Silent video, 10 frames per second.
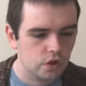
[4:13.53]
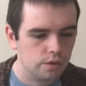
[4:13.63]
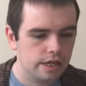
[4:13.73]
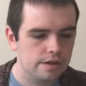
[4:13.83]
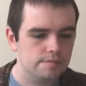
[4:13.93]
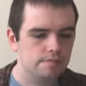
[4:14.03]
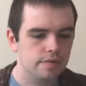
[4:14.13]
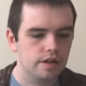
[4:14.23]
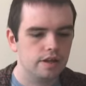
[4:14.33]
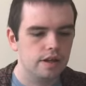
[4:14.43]
Okay,
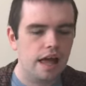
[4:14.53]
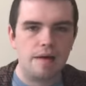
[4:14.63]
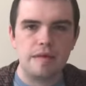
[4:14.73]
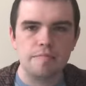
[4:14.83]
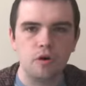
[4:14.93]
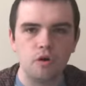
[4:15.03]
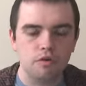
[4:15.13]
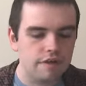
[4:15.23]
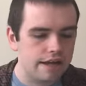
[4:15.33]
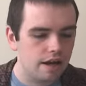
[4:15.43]
a bit more of
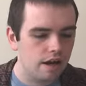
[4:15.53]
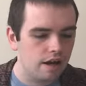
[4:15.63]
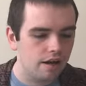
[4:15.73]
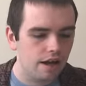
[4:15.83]
a